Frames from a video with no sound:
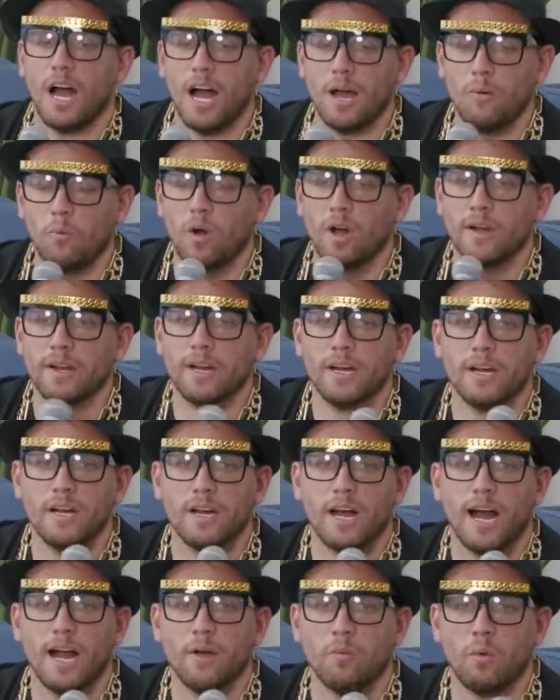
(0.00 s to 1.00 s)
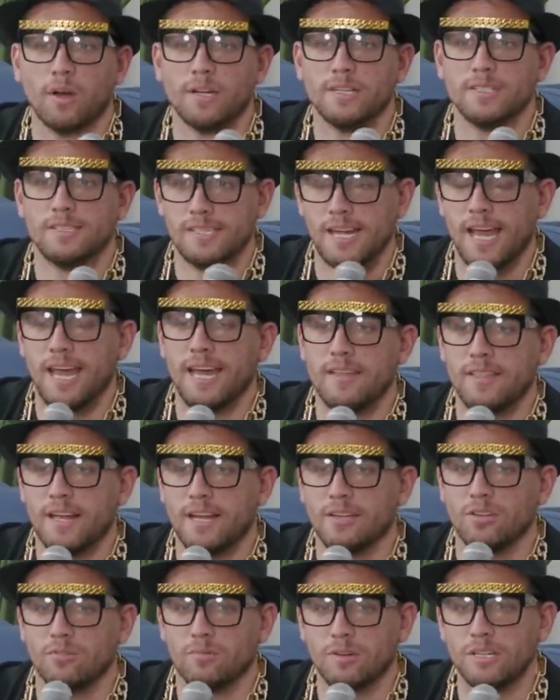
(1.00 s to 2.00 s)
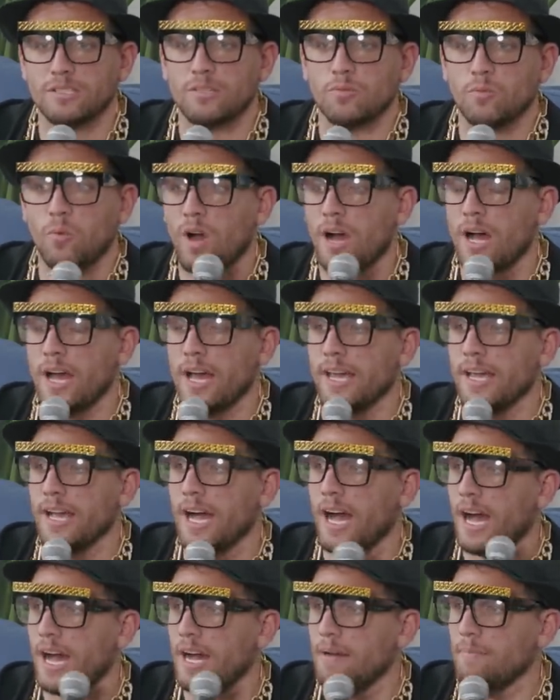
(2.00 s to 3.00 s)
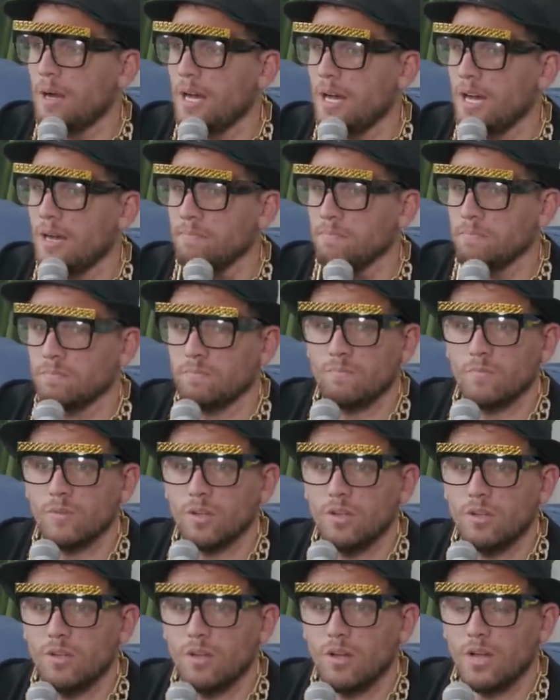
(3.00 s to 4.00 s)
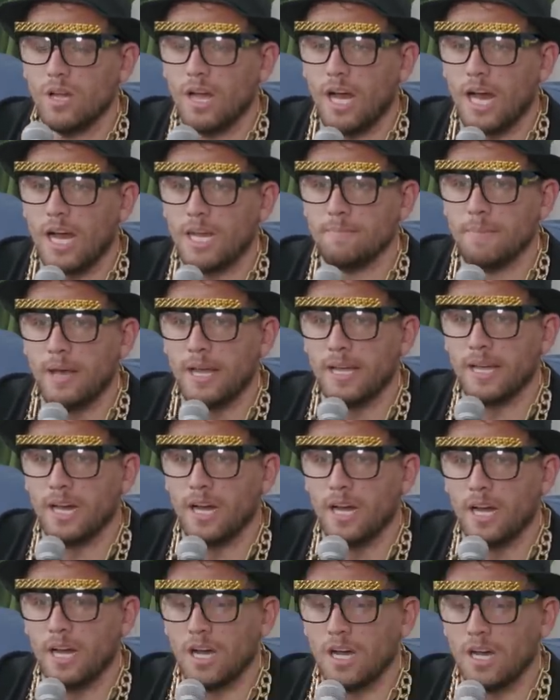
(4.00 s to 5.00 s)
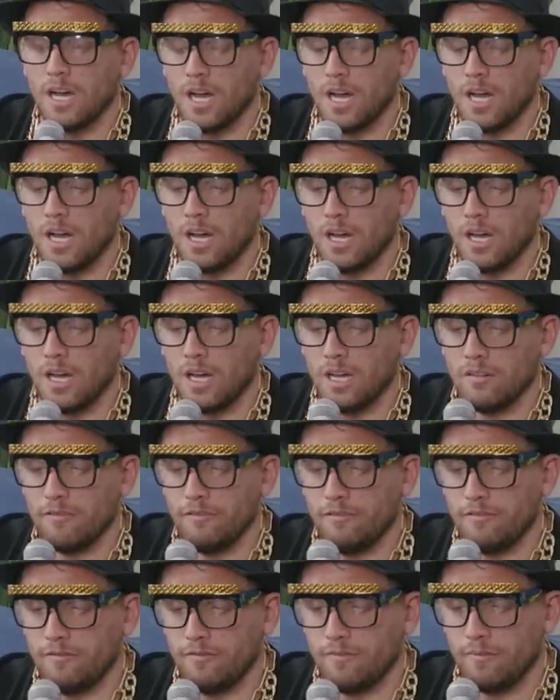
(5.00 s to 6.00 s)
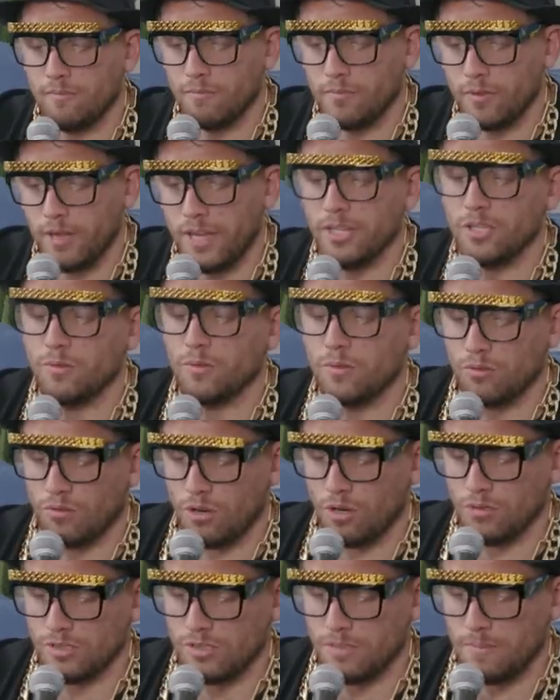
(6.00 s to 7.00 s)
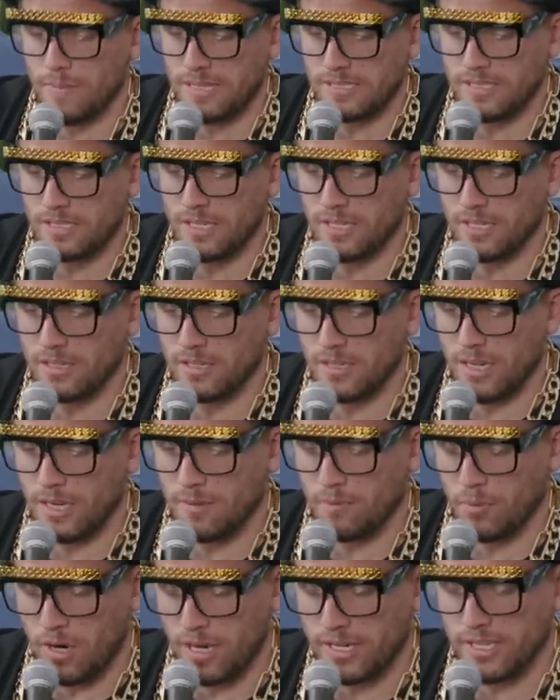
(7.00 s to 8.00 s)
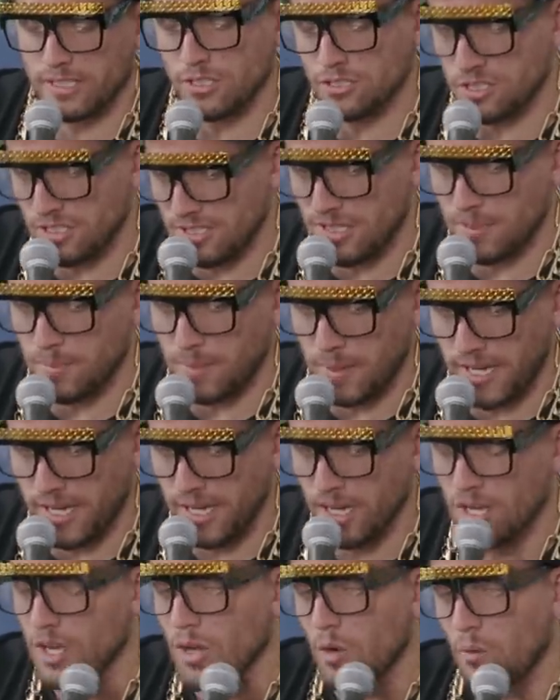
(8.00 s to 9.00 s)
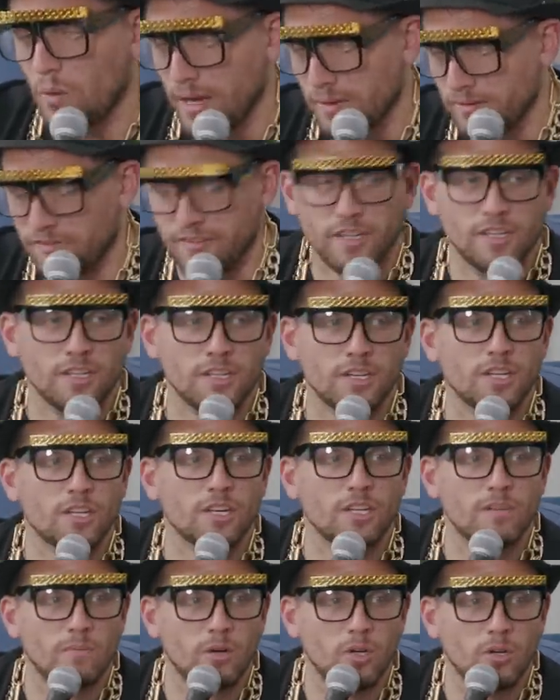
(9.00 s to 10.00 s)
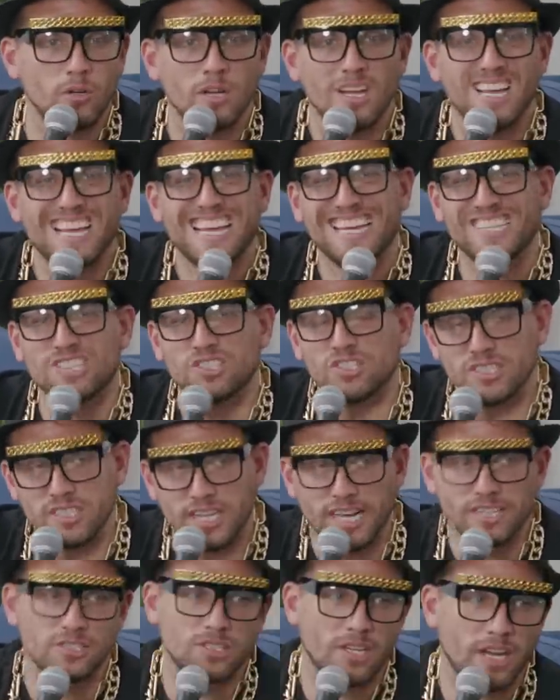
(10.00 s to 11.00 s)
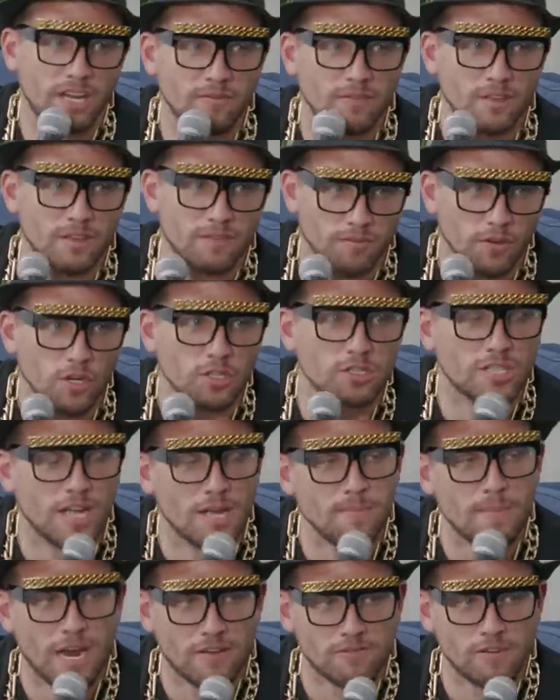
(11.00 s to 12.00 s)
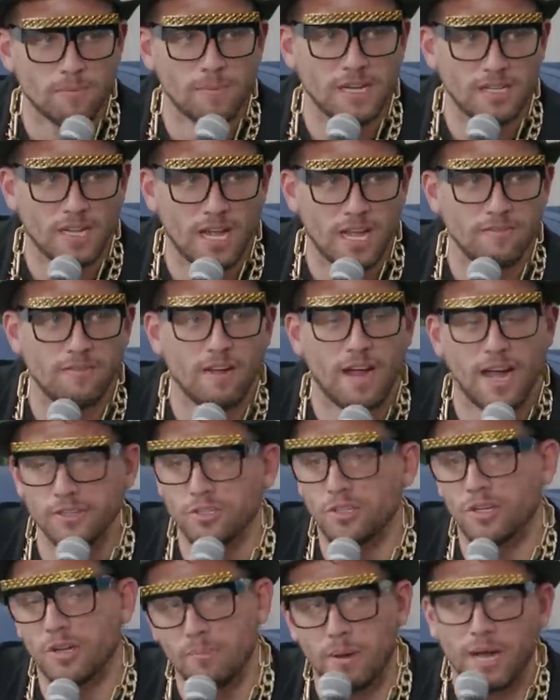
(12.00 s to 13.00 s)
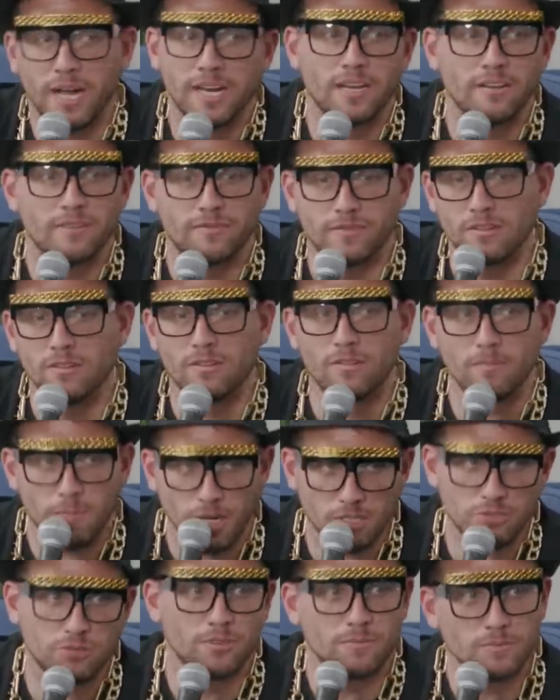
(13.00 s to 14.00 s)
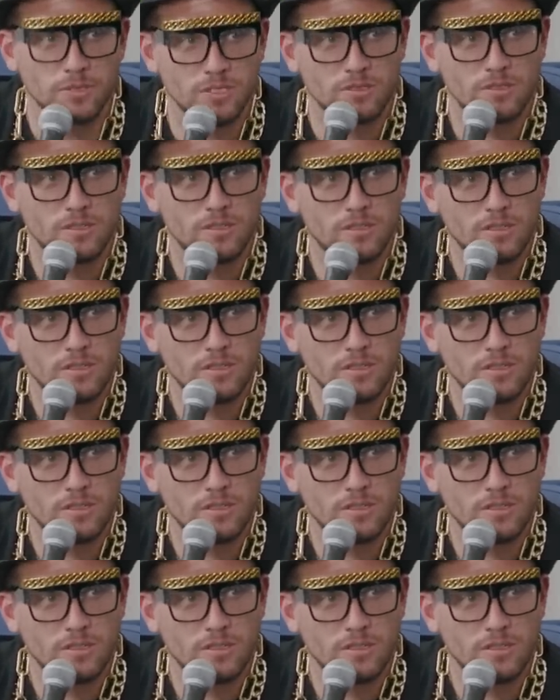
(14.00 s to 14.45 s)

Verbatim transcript: I wanna I wanna say that the reason why I'm um I'm a uh, uh, hitting you with the gross domestic uh, product, the GDP, why I'm feeling in a good mood is because yesterday, for the first time ever in my life, I took a bite of mushrooms.